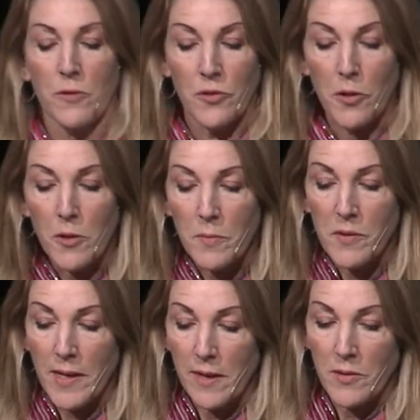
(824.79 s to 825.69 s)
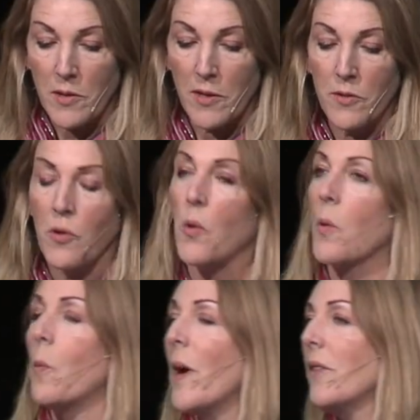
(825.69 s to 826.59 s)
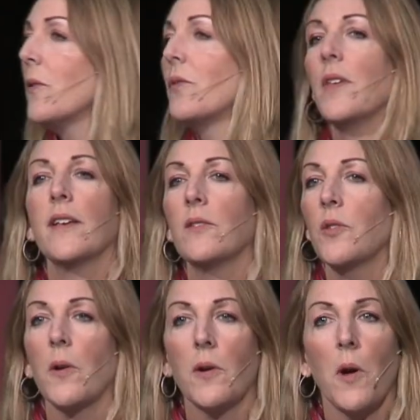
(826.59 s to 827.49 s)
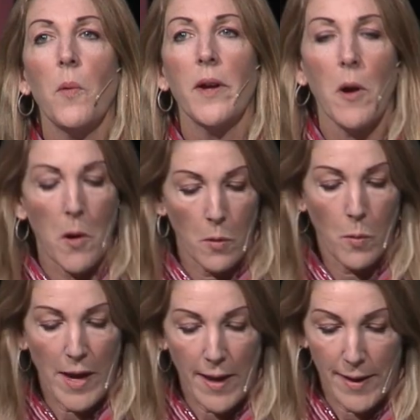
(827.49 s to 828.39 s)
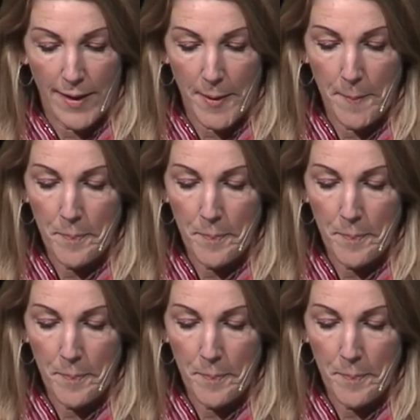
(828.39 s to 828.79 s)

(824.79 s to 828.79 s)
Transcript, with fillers: circumstances or whether things are going our way.